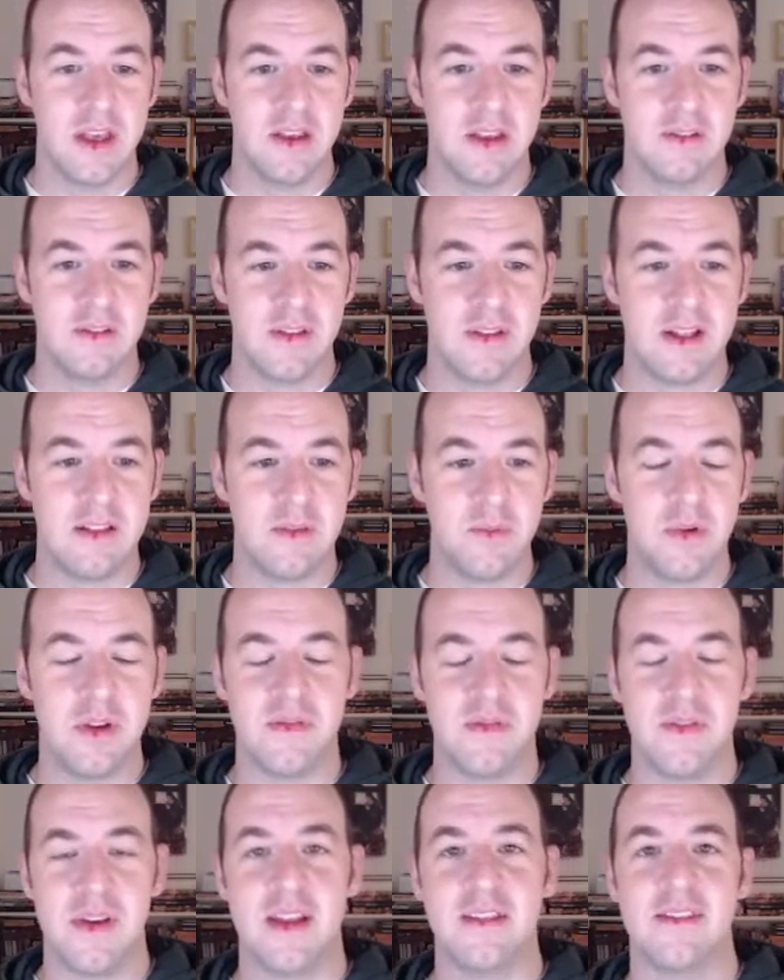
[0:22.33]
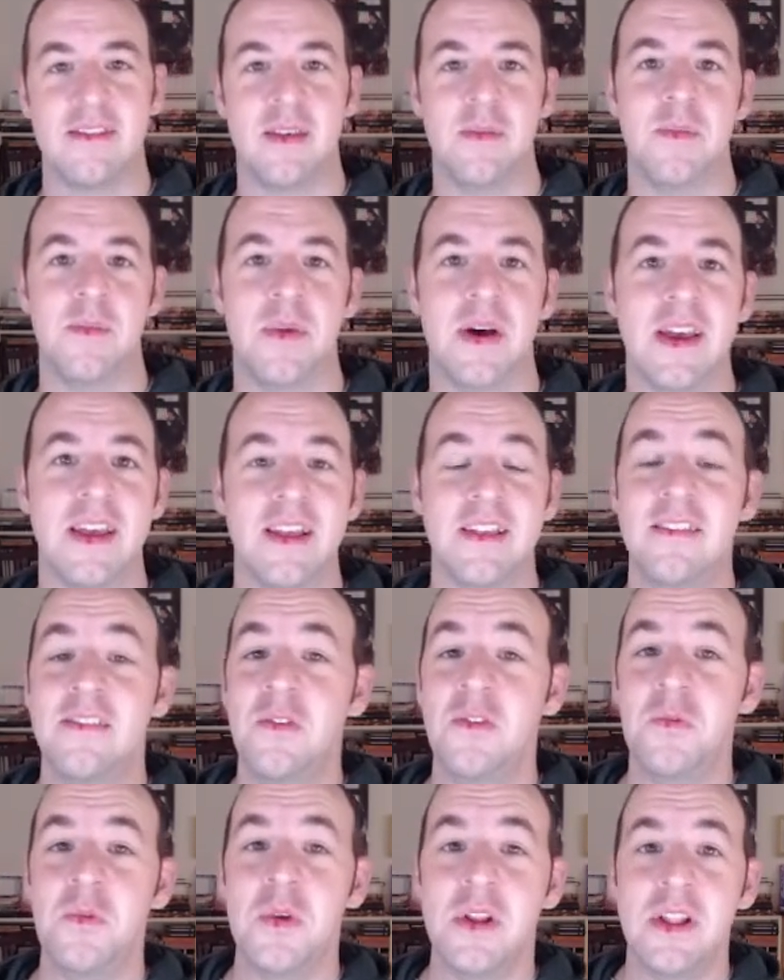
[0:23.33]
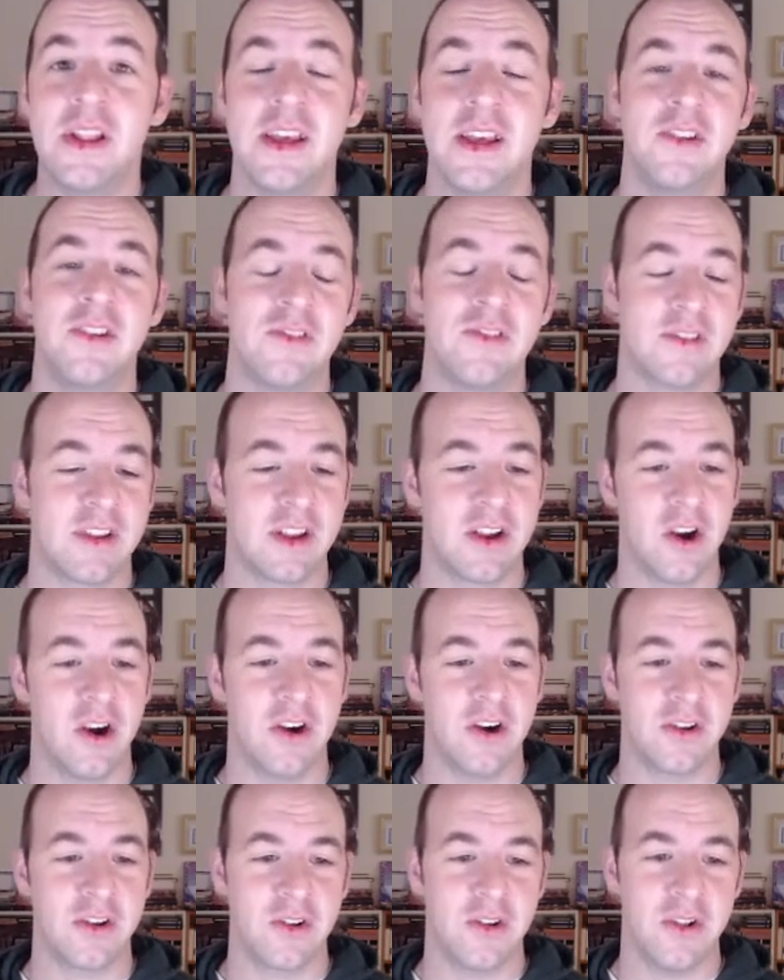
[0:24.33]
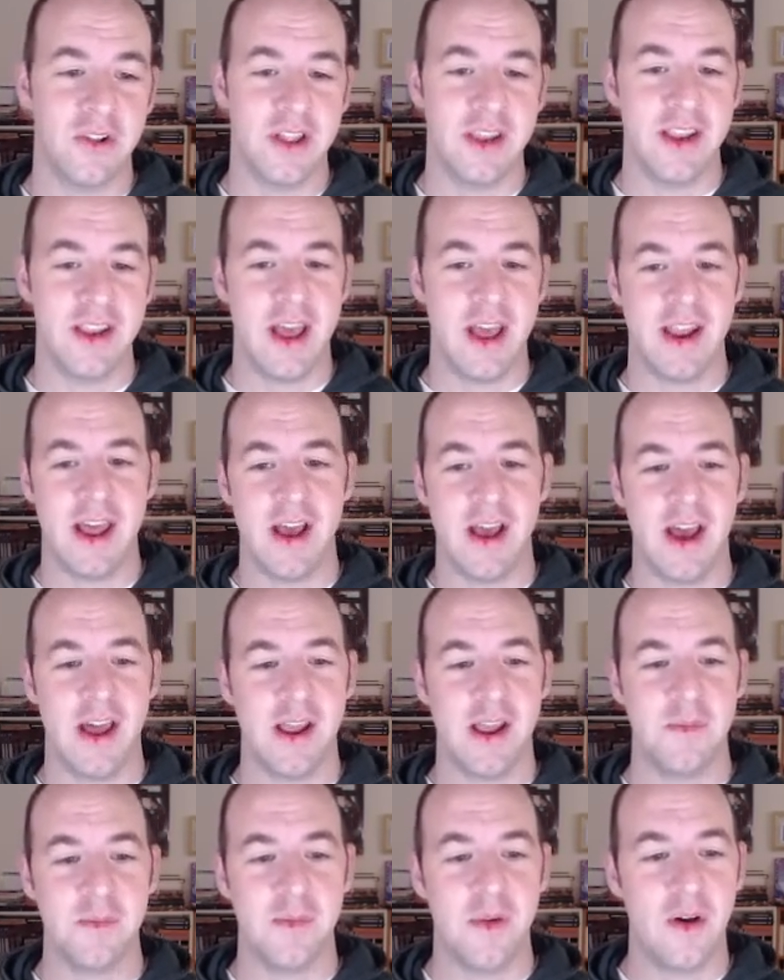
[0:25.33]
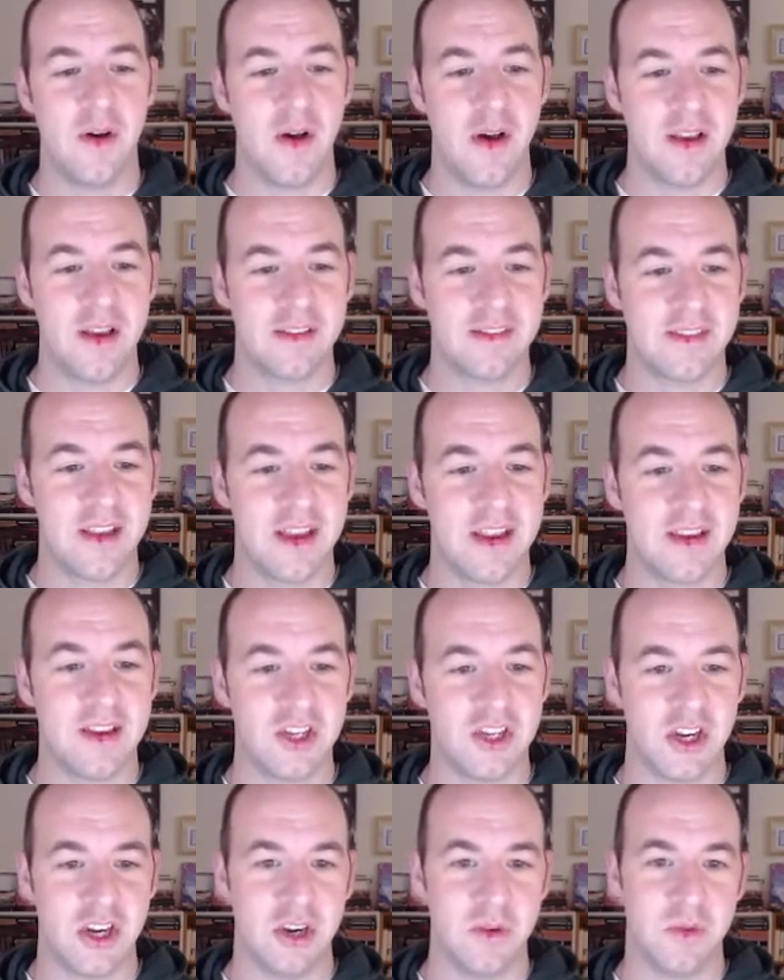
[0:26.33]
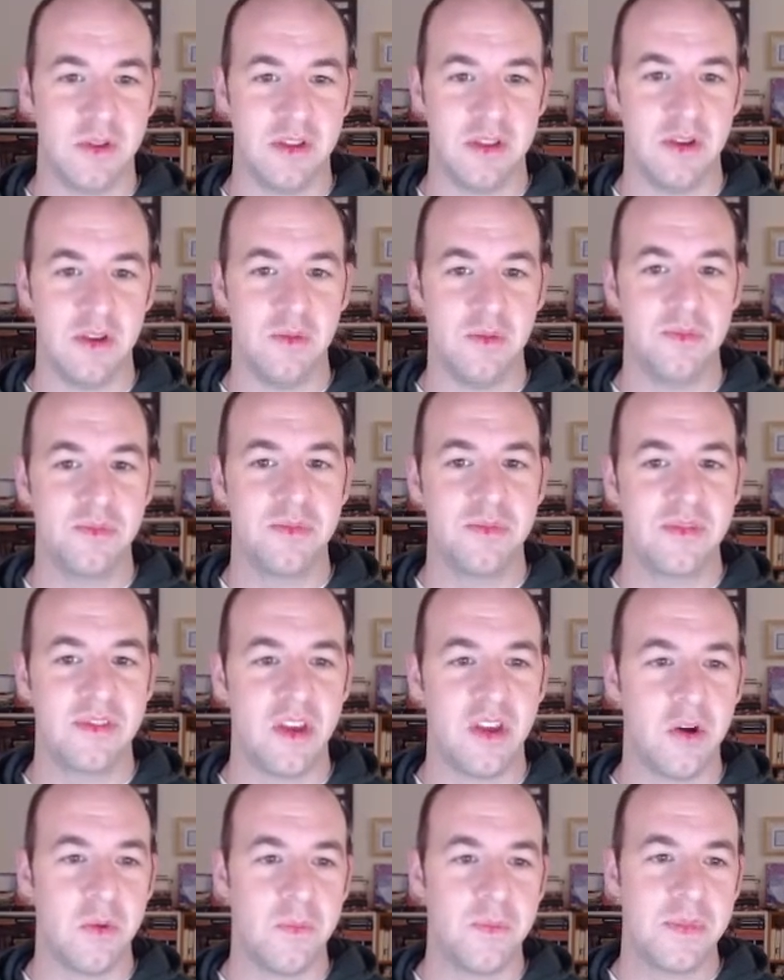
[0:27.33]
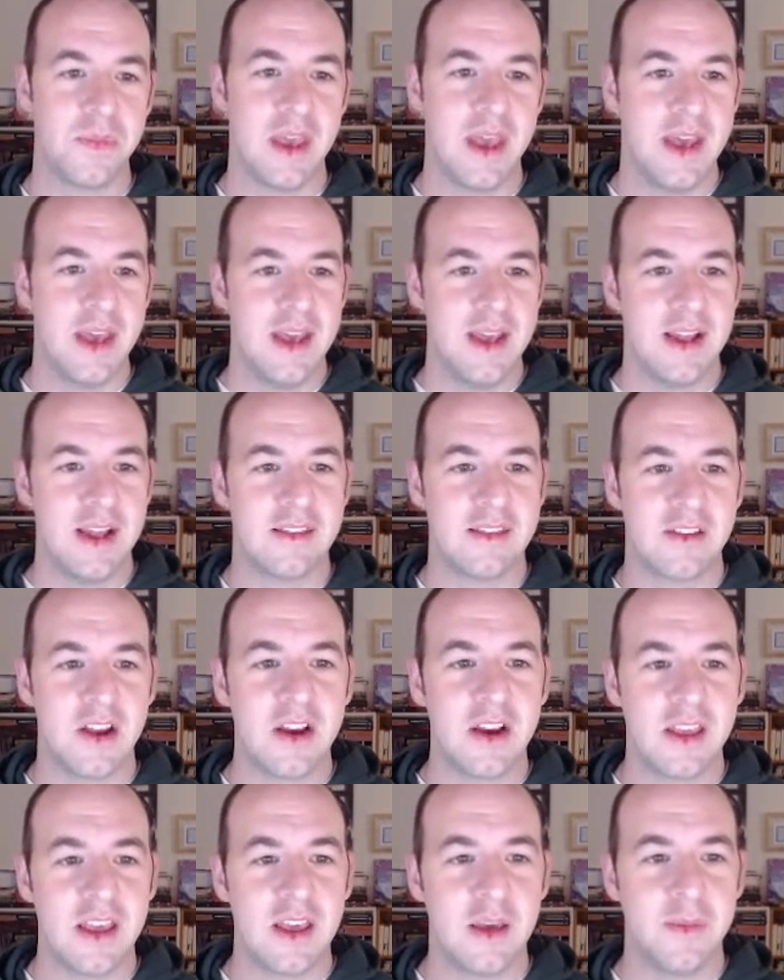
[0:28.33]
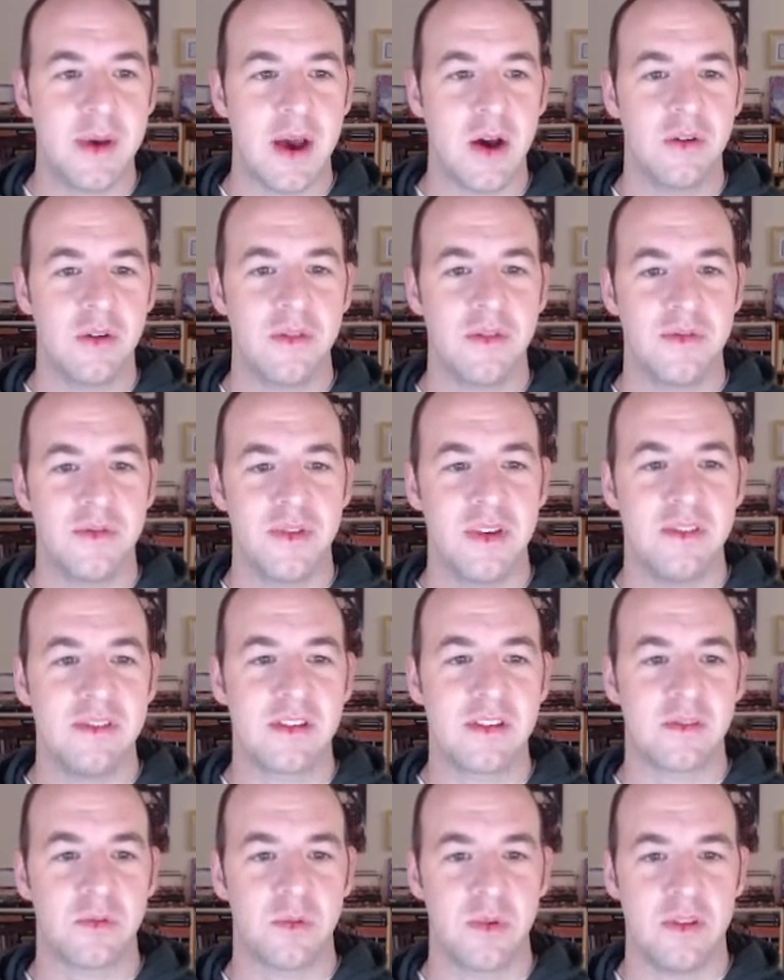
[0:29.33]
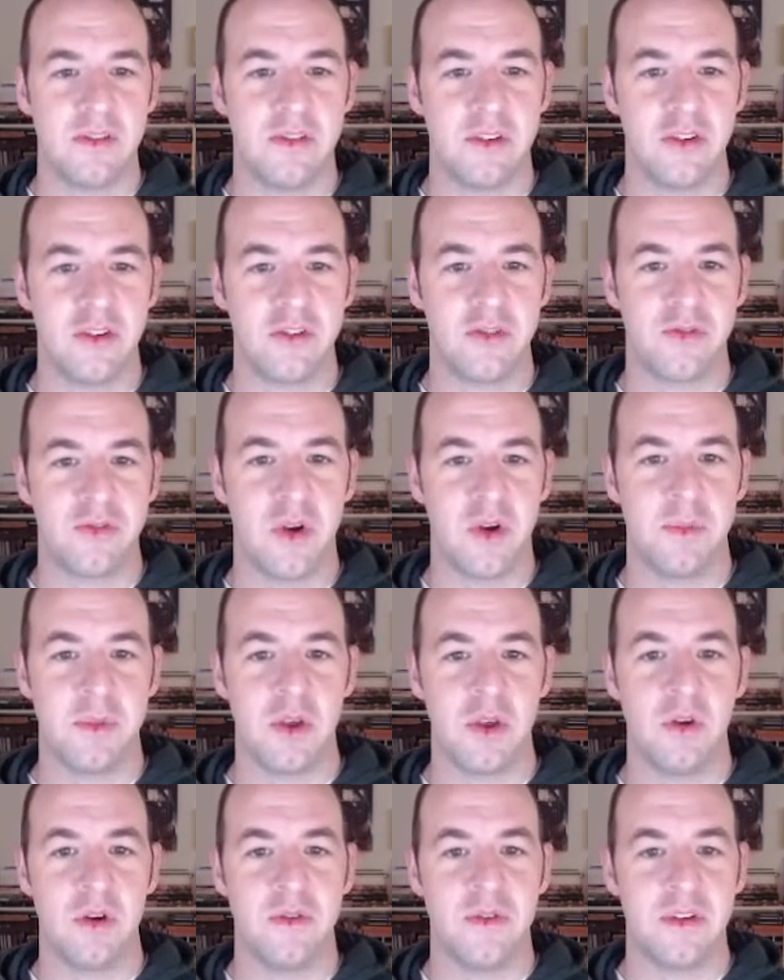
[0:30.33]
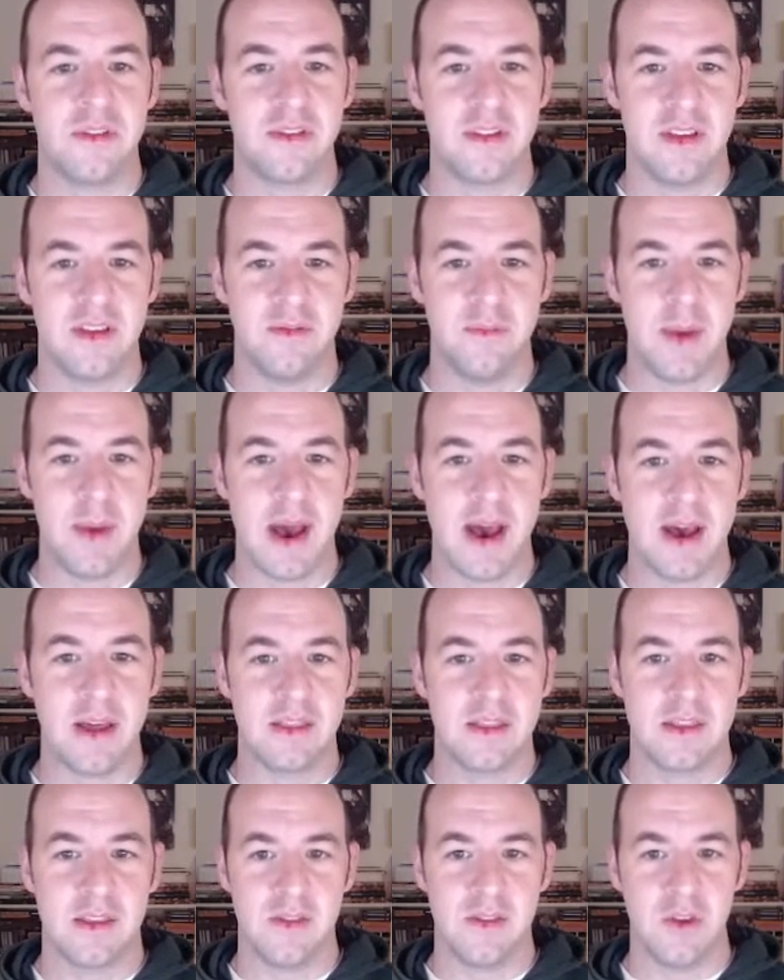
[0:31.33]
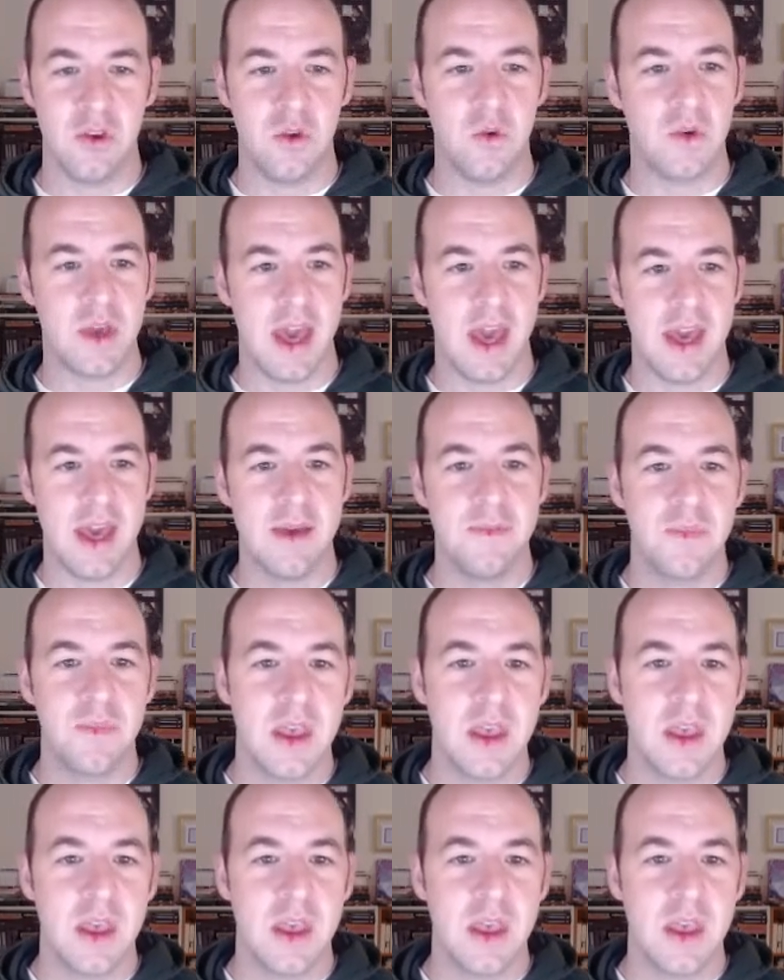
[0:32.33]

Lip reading: So that's pretty fancy, but it's a really interesting article, and I'm excited to share it with you. So it's talking about physics research from the University of Bath in the UK,